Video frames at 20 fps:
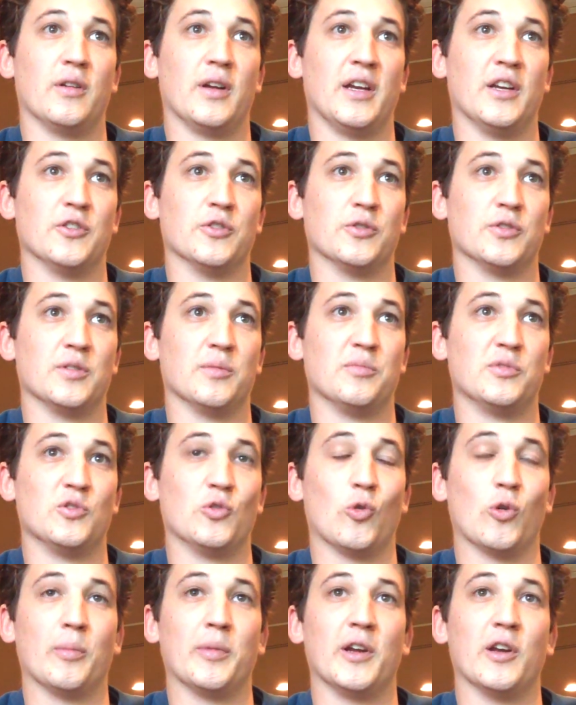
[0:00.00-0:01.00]
Andrew's
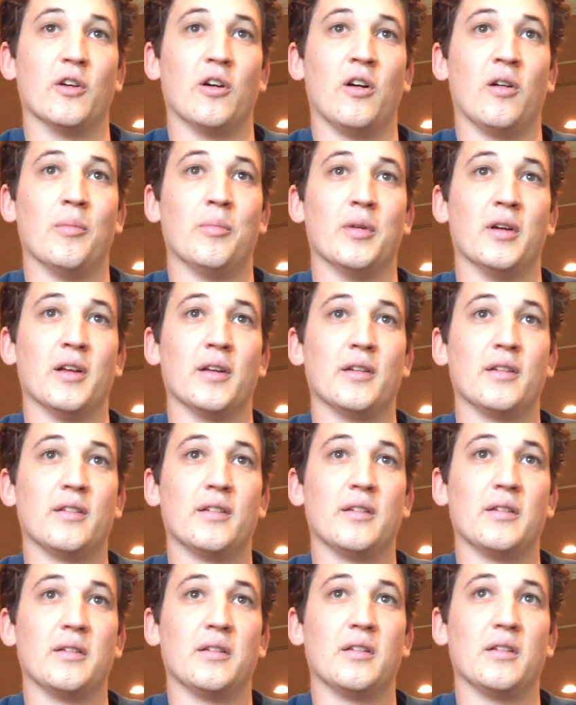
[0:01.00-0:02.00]
absorbing it all, but
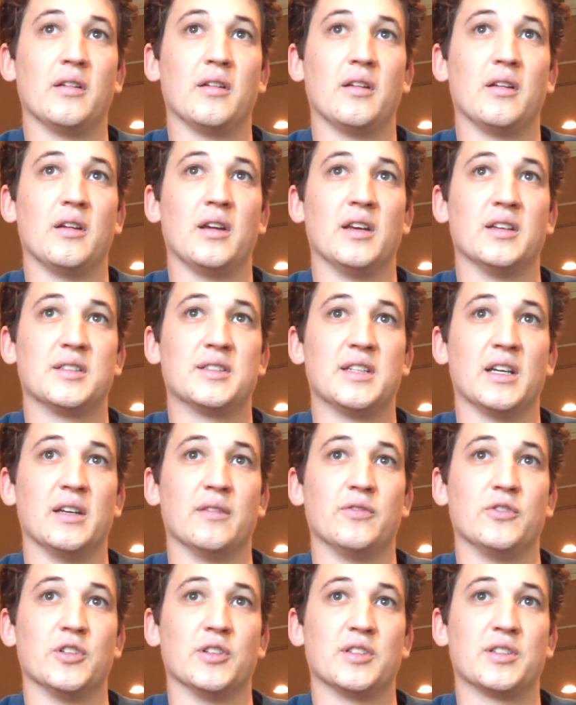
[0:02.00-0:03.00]
instead of
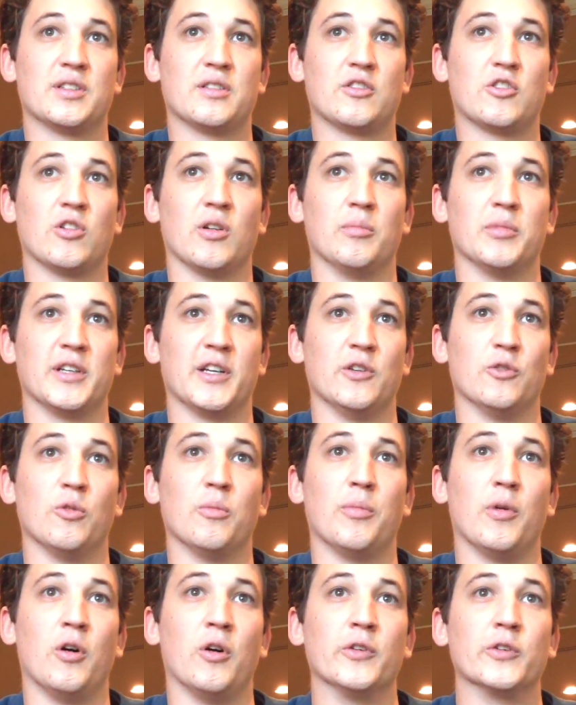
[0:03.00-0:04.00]
just crumbling into a
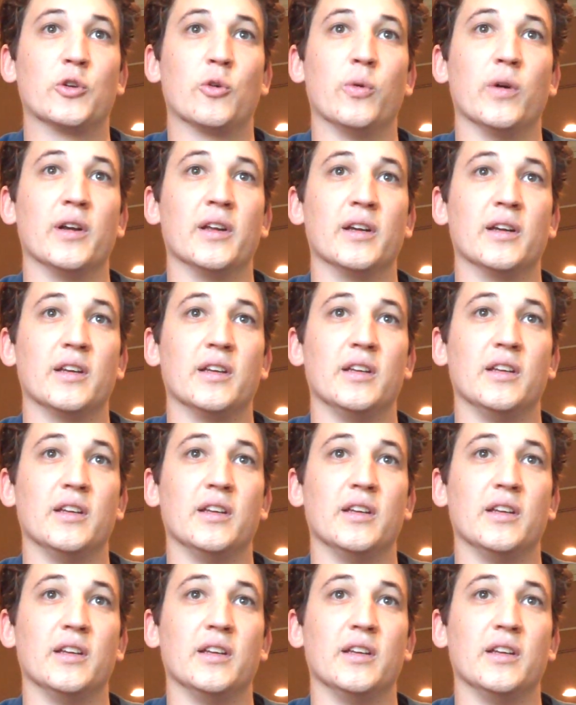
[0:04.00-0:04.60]
ball and quitting,